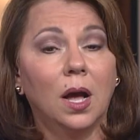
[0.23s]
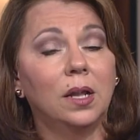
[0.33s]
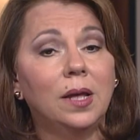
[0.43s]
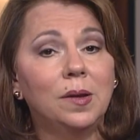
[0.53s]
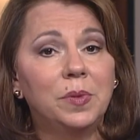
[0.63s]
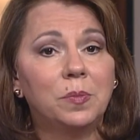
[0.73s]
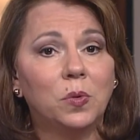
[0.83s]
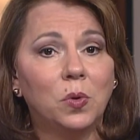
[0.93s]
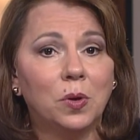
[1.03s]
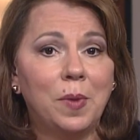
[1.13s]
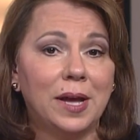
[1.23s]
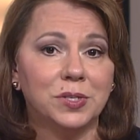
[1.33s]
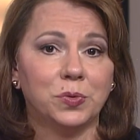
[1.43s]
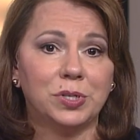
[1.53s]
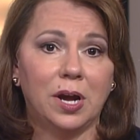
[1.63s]
A lot of people work
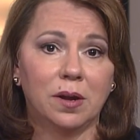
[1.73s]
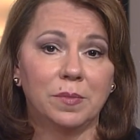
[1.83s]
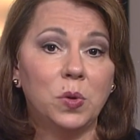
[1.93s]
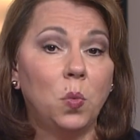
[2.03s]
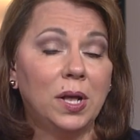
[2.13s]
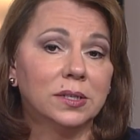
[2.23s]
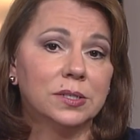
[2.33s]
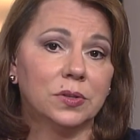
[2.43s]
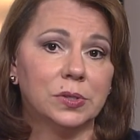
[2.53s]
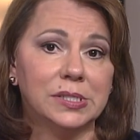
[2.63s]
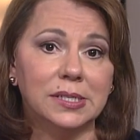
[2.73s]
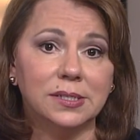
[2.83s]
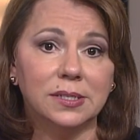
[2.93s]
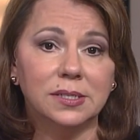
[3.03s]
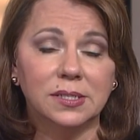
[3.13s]
past retirement, well into their
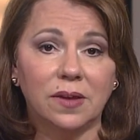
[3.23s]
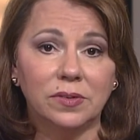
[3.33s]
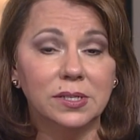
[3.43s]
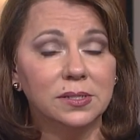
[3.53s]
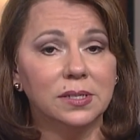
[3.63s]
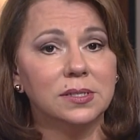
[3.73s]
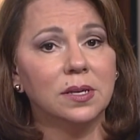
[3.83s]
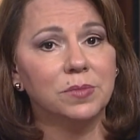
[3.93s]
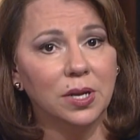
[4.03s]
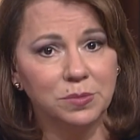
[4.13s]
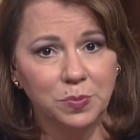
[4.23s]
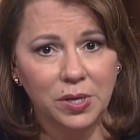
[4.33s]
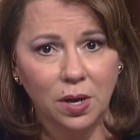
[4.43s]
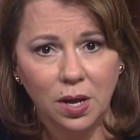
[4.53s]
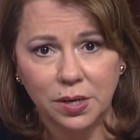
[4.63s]
60s, 70s, and sometimes
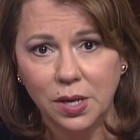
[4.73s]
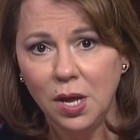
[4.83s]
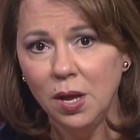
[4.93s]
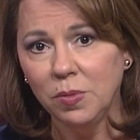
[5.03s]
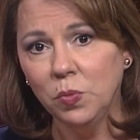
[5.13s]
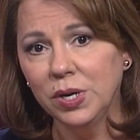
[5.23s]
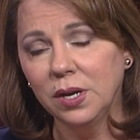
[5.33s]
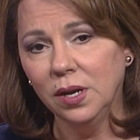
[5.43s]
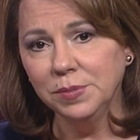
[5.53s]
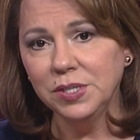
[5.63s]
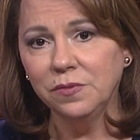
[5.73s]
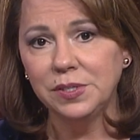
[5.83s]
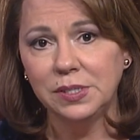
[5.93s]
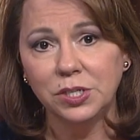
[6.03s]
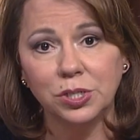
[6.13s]
beyond. But when it comes to
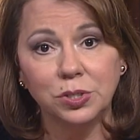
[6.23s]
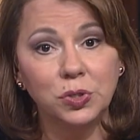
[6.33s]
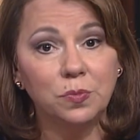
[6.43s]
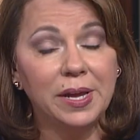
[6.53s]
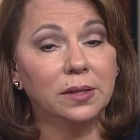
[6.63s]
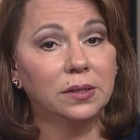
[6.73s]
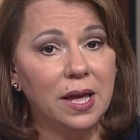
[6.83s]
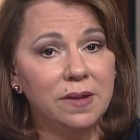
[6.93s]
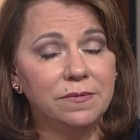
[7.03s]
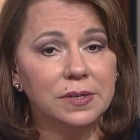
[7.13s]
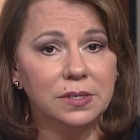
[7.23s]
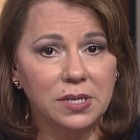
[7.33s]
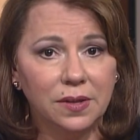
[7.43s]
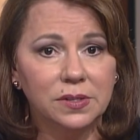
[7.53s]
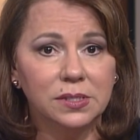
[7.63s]
physicians who make life and
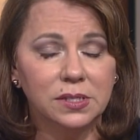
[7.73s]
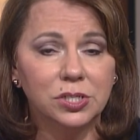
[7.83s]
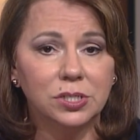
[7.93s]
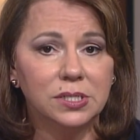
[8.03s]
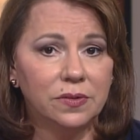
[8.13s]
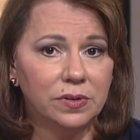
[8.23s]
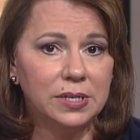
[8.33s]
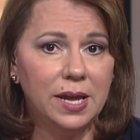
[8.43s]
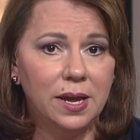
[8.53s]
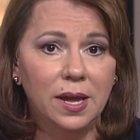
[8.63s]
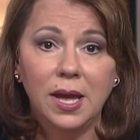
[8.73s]
death decisions every day,